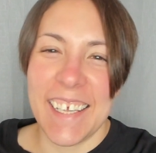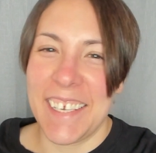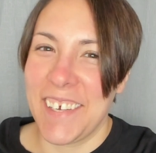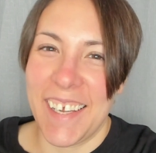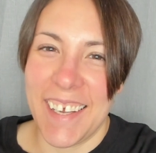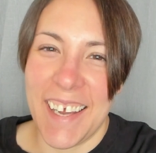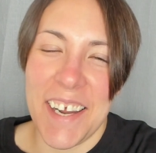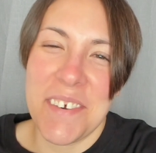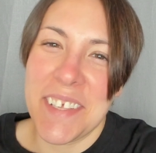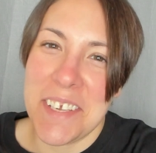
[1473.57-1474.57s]
anyway,
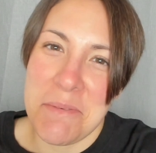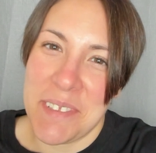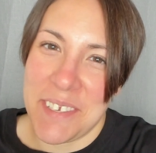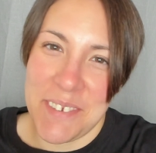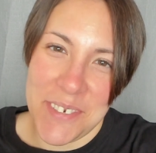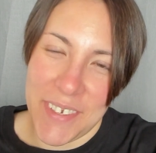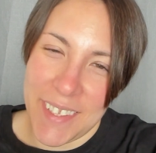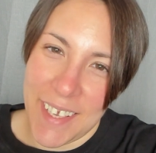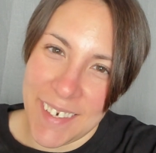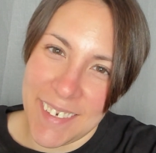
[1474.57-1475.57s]
I really hope that you enjoyed
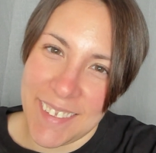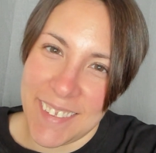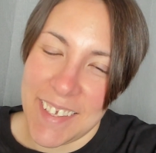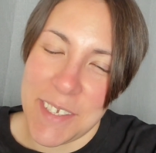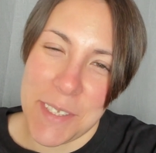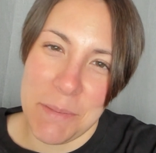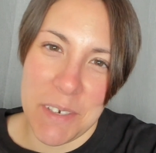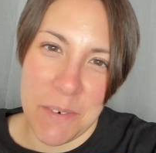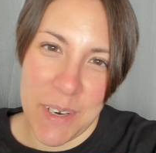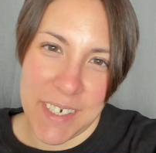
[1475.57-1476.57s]
that. Thank you so much
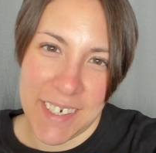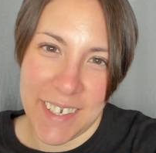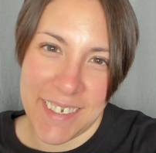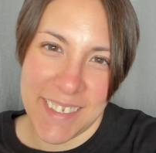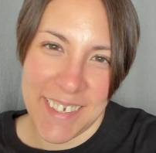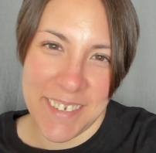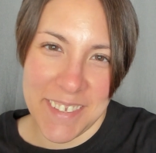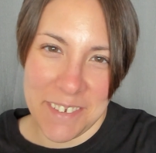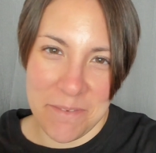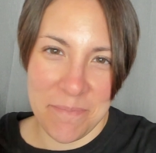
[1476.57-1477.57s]
for watching and I'll see you
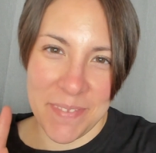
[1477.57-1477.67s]
soon.